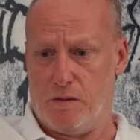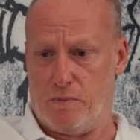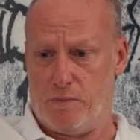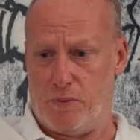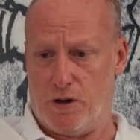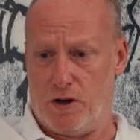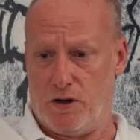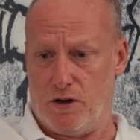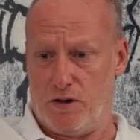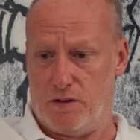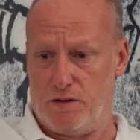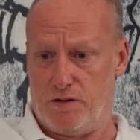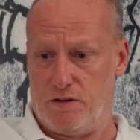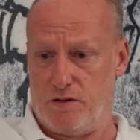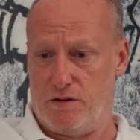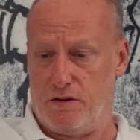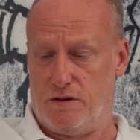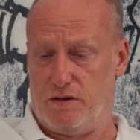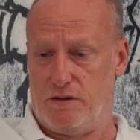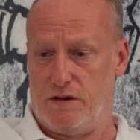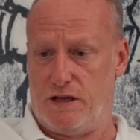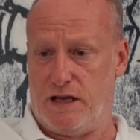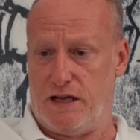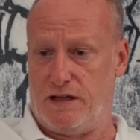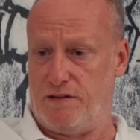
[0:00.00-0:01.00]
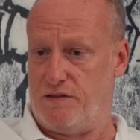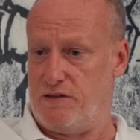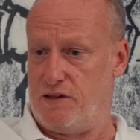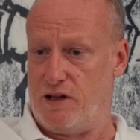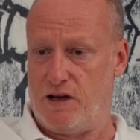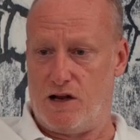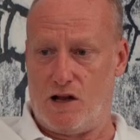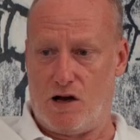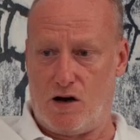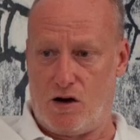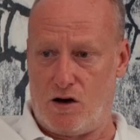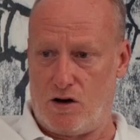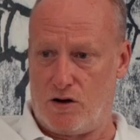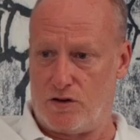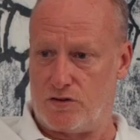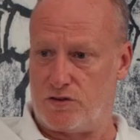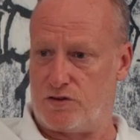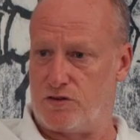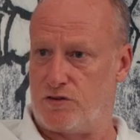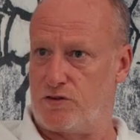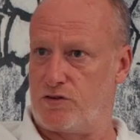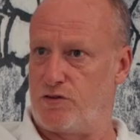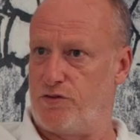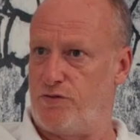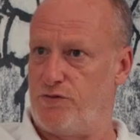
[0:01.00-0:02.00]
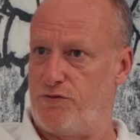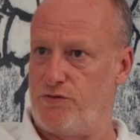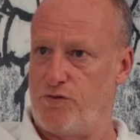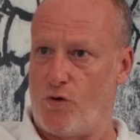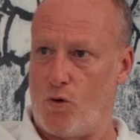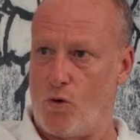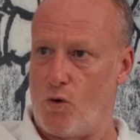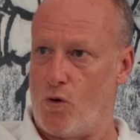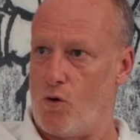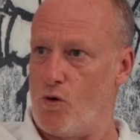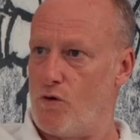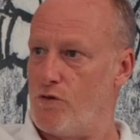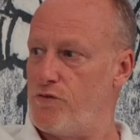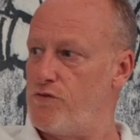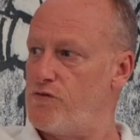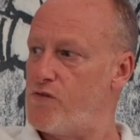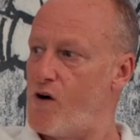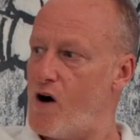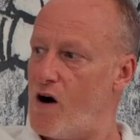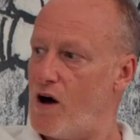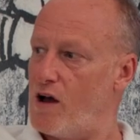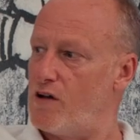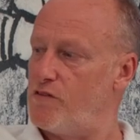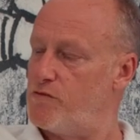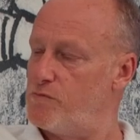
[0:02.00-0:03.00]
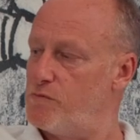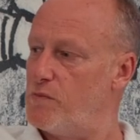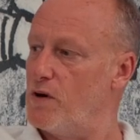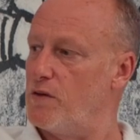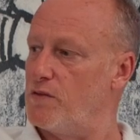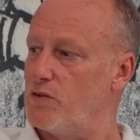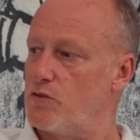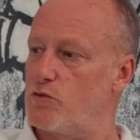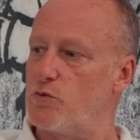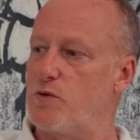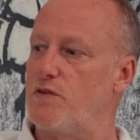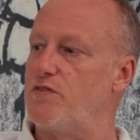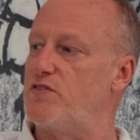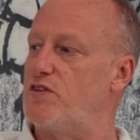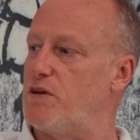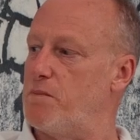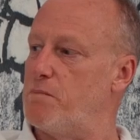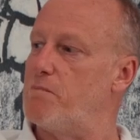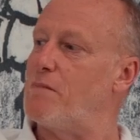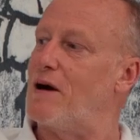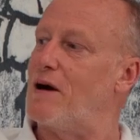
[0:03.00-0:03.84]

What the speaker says: But in the last 4 or 5 months, we've seen